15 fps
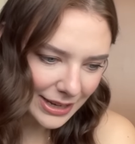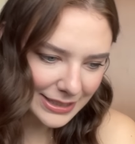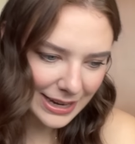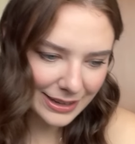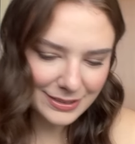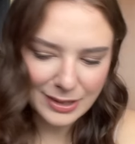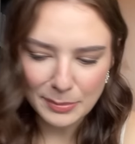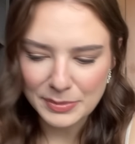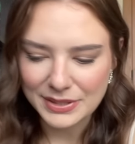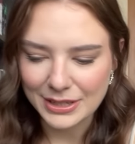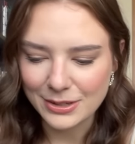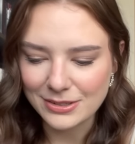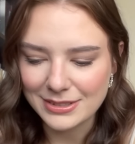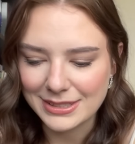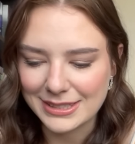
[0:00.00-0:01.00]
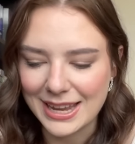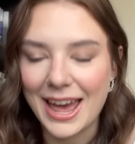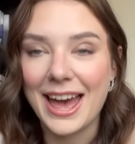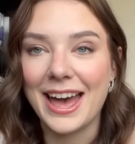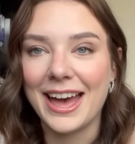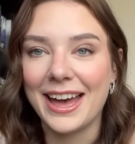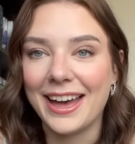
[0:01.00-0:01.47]
Next up, Single
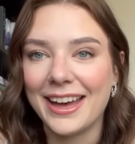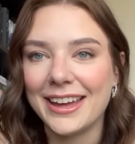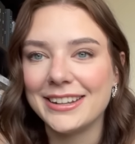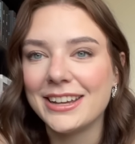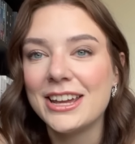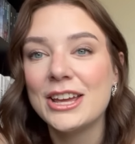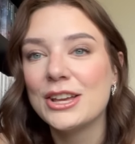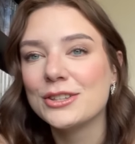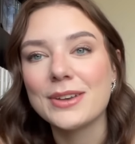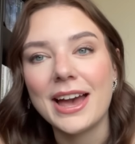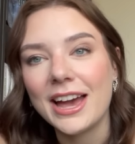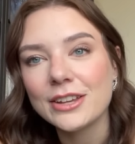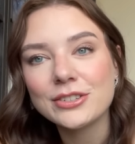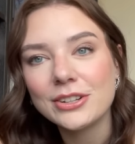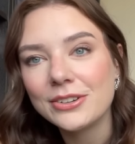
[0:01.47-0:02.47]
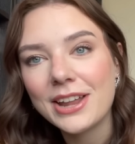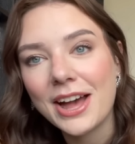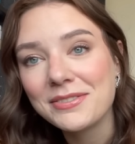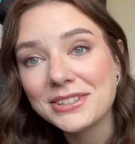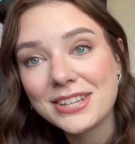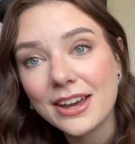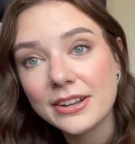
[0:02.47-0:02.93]
Dad. So I actually don't
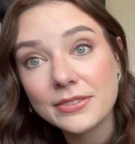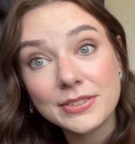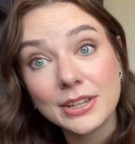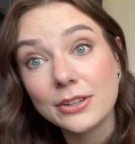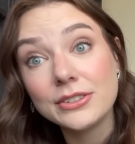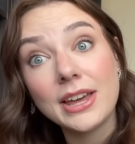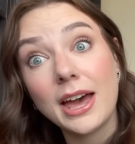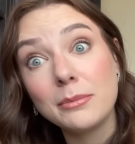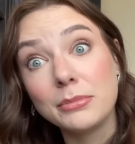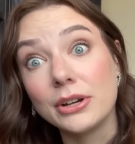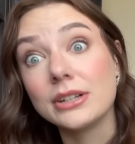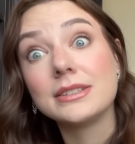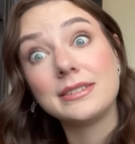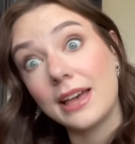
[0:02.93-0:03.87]
have a ton of single dad books.